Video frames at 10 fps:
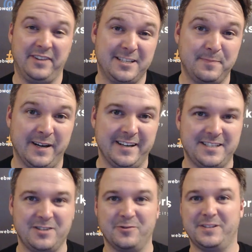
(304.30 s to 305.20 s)

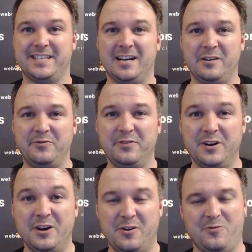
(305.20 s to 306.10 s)
experienced yourself
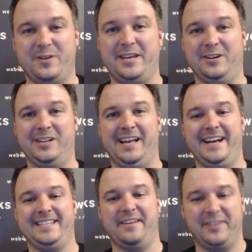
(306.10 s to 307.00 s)
or that your
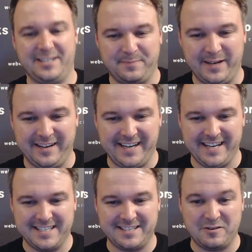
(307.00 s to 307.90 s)
clients have
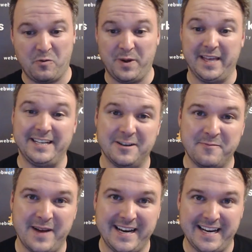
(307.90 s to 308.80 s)
experienced with a
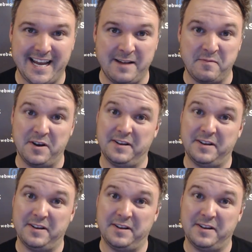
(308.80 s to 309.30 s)
domain name